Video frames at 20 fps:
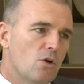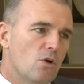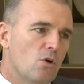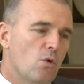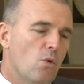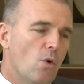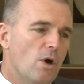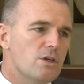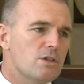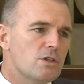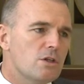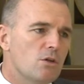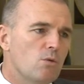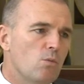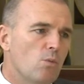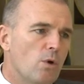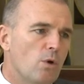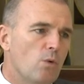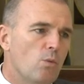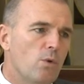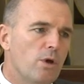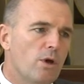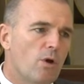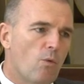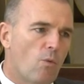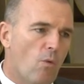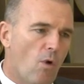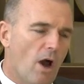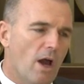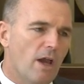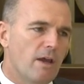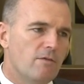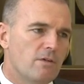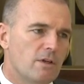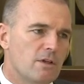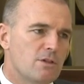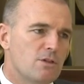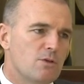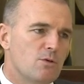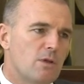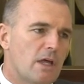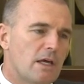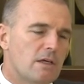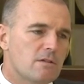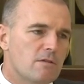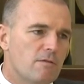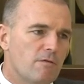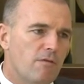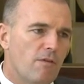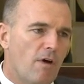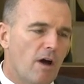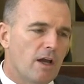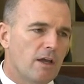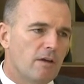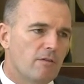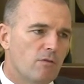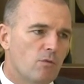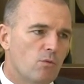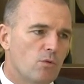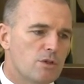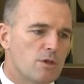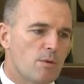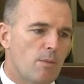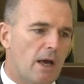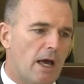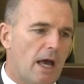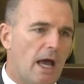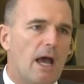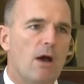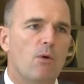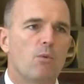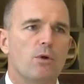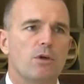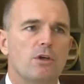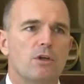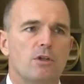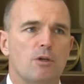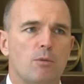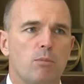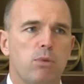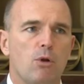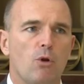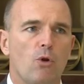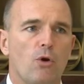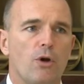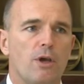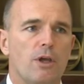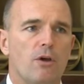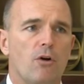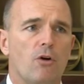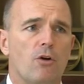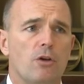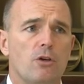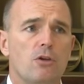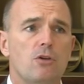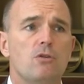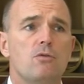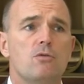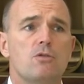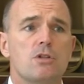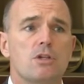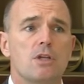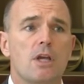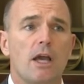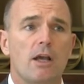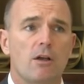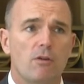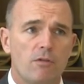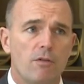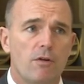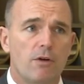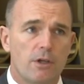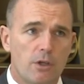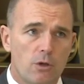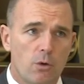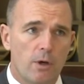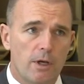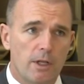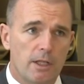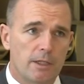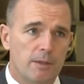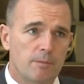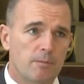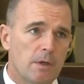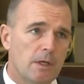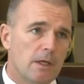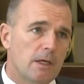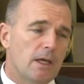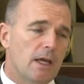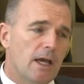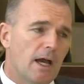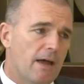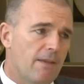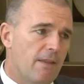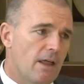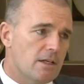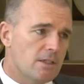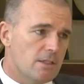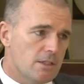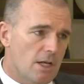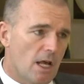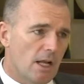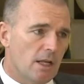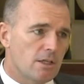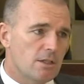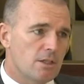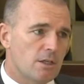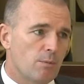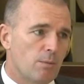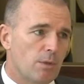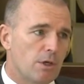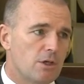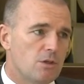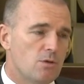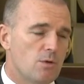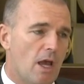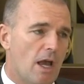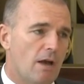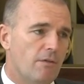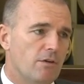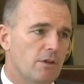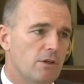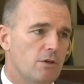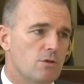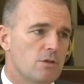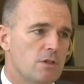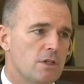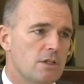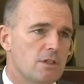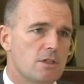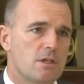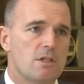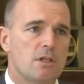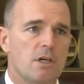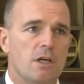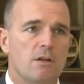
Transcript: question when we arrived in 2005 was about how we could deploy on a huge scale very quickly. And that's challenging because you have to use an existing